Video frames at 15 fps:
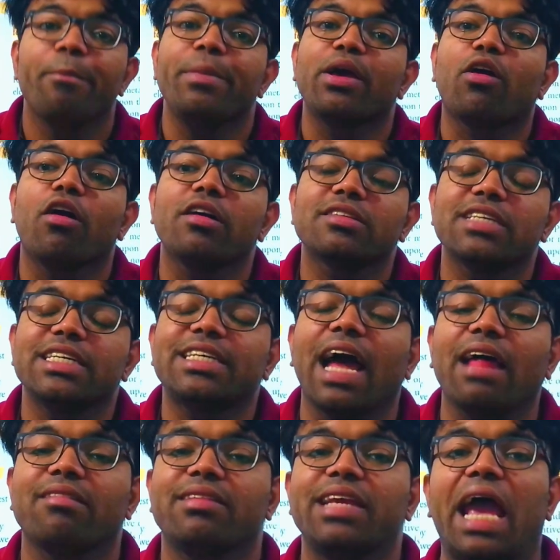Because it
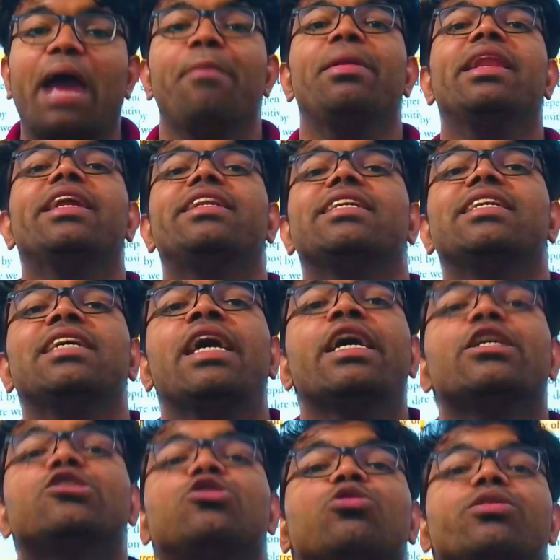has the ability
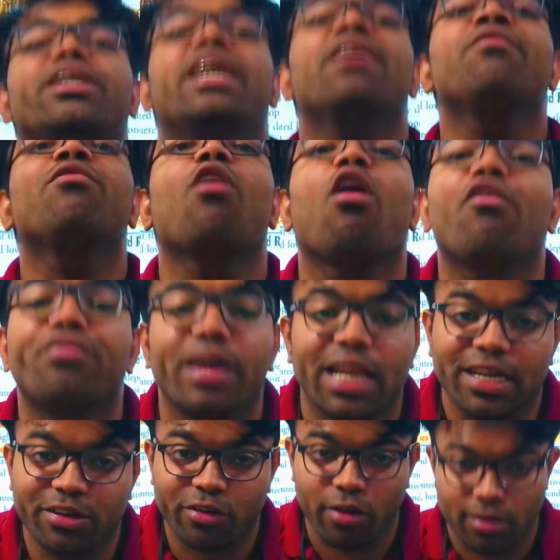to give off
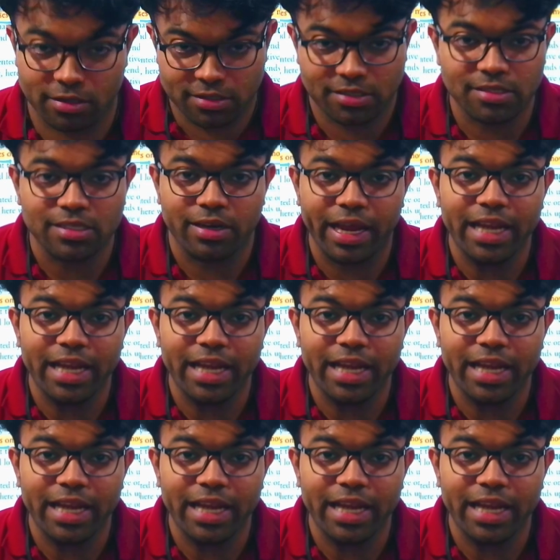electrons,